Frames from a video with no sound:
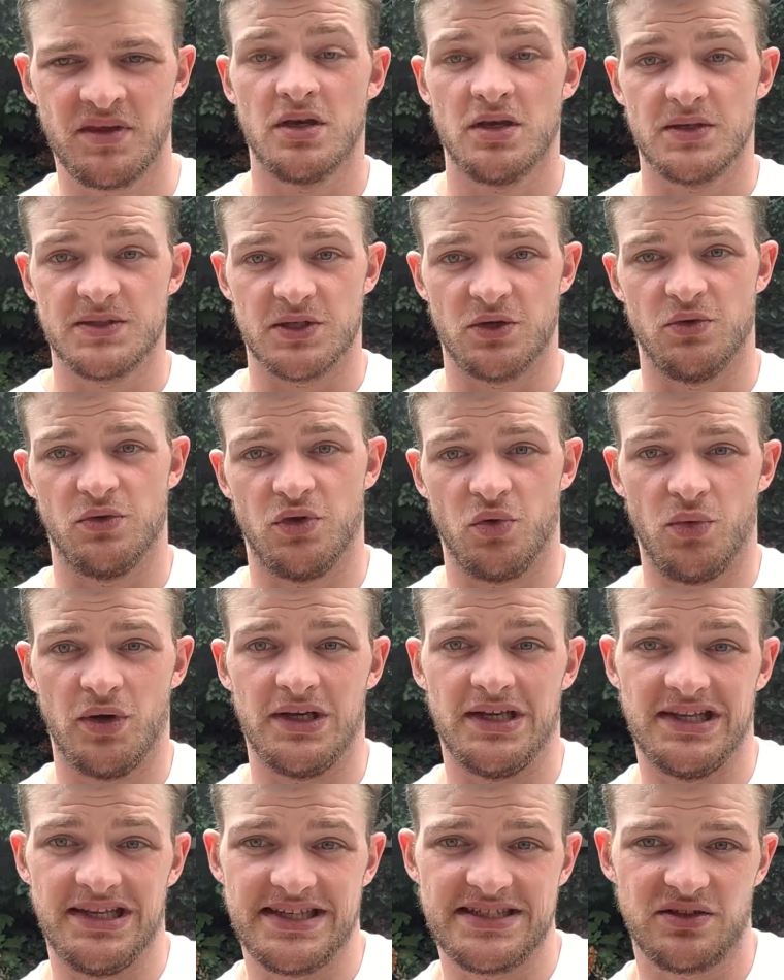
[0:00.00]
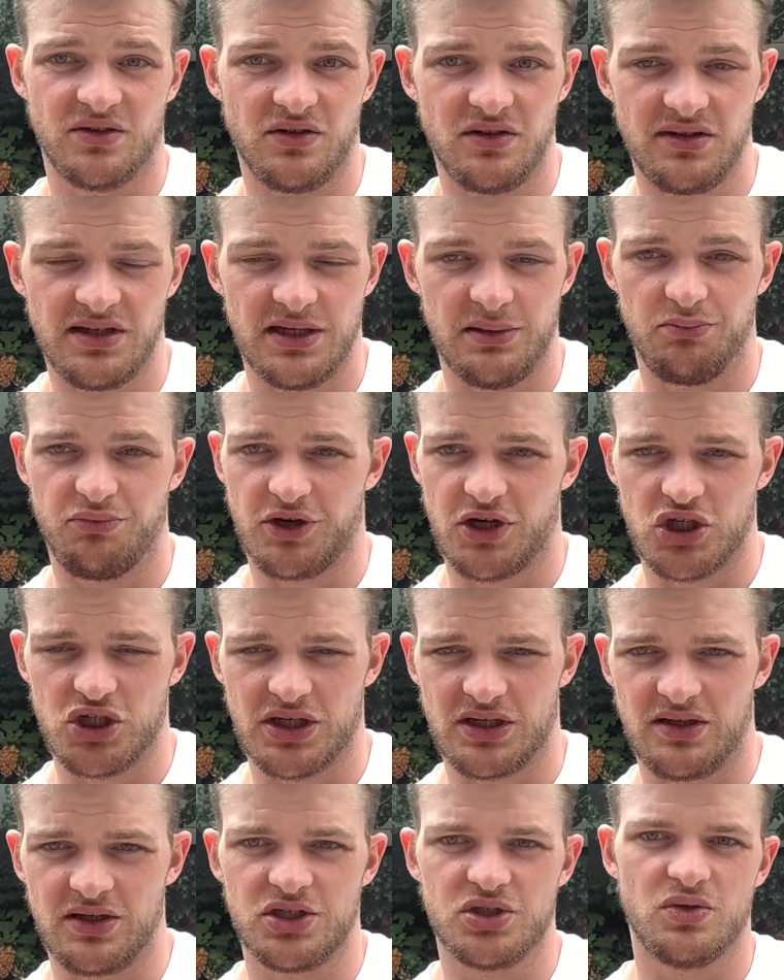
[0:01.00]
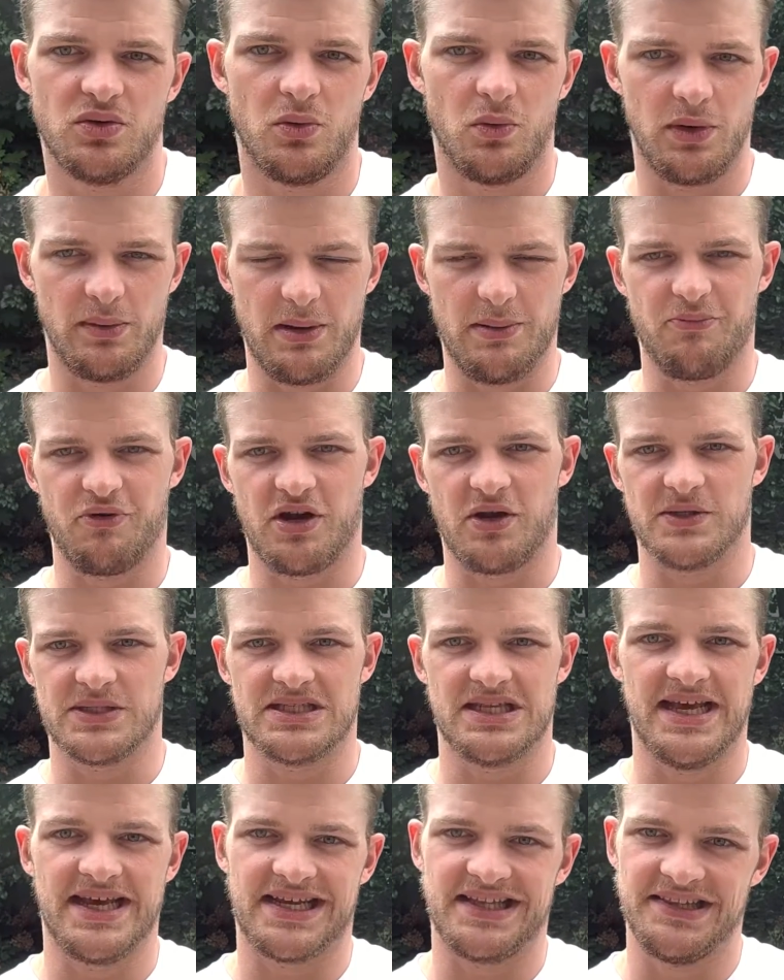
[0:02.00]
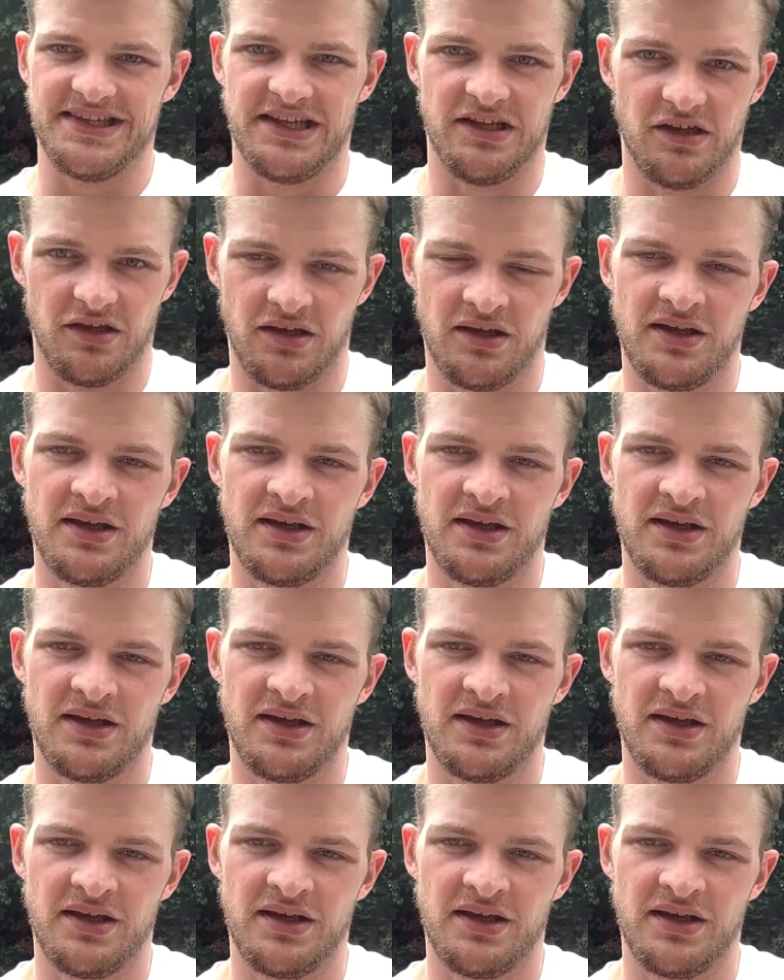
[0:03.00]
So the word little in British English would be pronounced like little